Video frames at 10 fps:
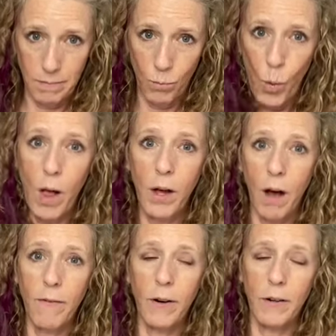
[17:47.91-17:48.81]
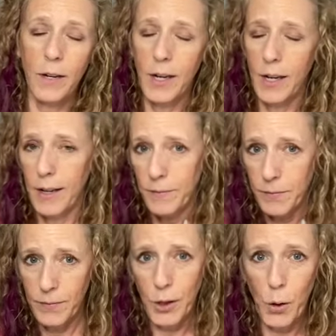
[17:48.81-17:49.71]
well covered
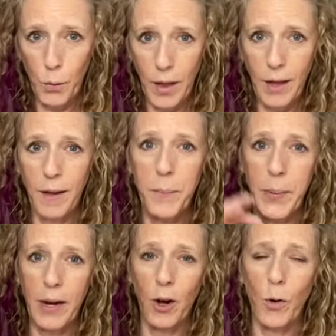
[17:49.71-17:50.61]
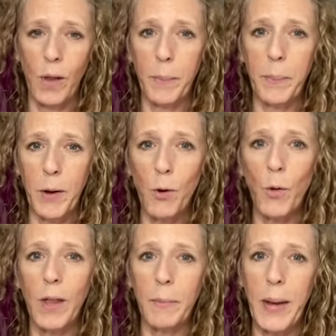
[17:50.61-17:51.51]
clothing, but
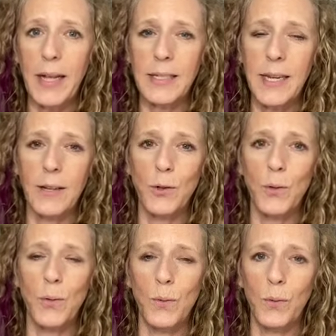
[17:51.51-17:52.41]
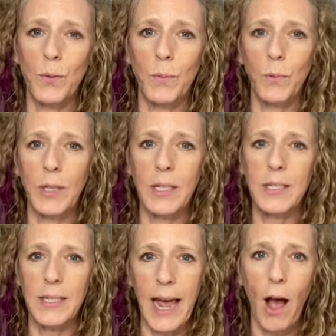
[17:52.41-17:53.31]
acrylic paints tend to really
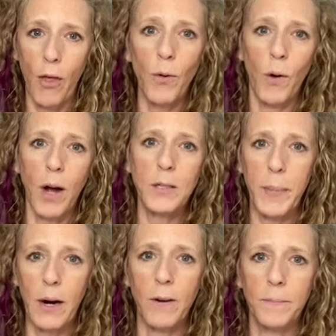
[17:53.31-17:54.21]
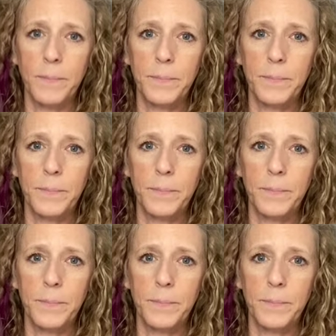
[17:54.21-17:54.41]
stay on the rocks better.